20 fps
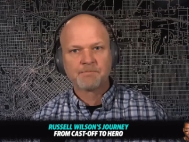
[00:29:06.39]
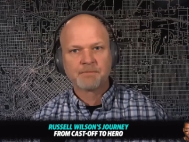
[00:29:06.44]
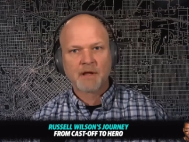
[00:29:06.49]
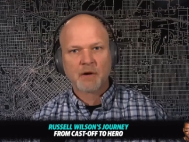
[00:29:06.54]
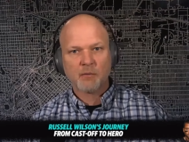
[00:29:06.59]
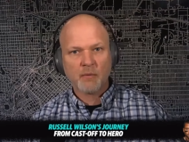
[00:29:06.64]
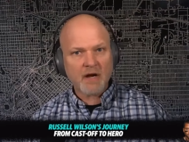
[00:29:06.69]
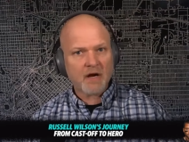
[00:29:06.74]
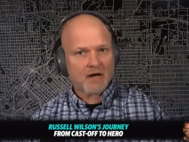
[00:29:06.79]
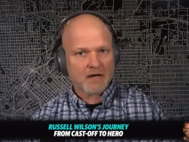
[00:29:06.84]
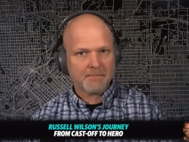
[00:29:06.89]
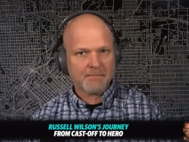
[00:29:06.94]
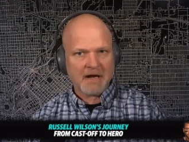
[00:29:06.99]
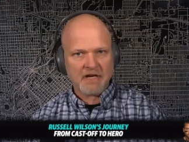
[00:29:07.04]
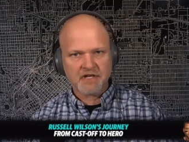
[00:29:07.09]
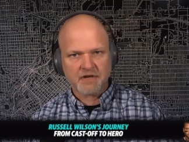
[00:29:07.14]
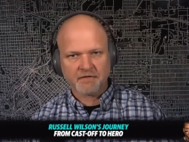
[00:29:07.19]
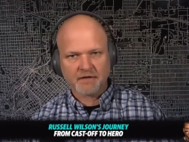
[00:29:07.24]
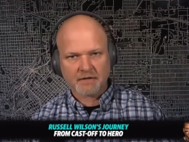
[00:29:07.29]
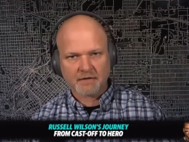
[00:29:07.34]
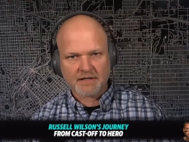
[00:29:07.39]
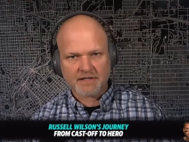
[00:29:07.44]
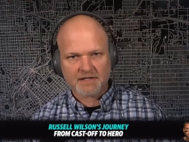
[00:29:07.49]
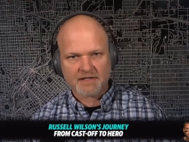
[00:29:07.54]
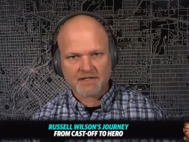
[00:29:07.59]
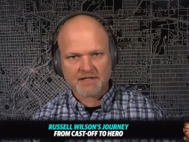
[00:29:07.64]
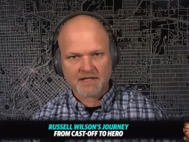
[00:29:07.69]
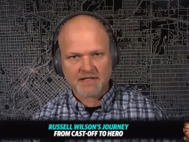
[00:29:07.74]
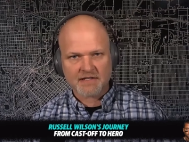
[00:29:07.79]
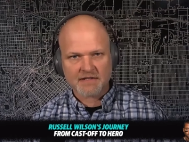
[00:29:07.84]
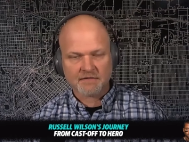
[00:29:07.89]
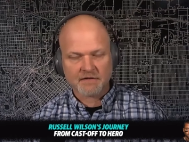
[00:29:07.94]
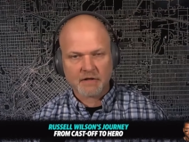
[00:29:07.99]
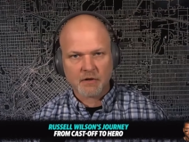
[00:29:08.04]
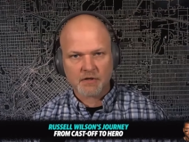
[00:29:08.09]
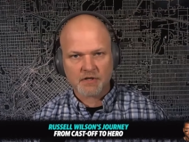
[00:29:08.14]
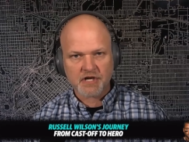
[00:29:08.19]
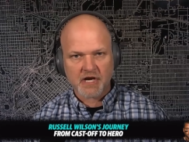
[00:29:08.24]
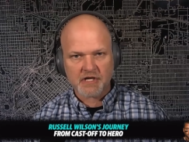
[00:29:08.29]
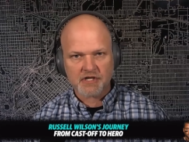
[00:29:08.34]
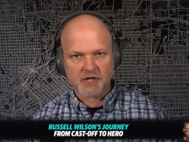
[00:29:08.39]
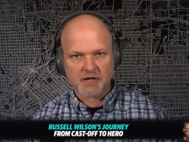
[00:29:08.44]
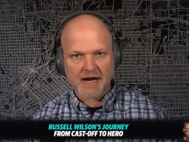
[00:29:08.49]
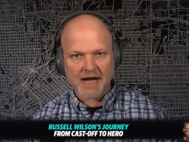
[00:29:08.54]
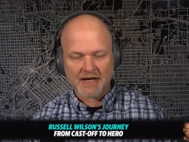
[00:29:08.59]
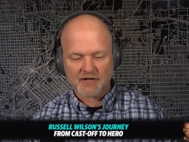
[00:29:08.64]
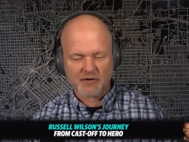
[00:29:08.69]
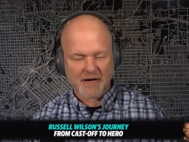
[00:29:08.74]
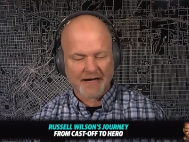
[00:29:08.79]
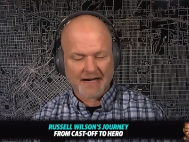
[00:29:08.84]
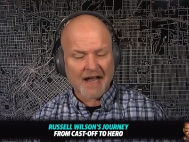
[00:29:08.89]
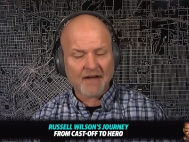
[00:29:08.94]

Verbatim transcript: we are going to bench you for the rest of the season if you don't change your contract.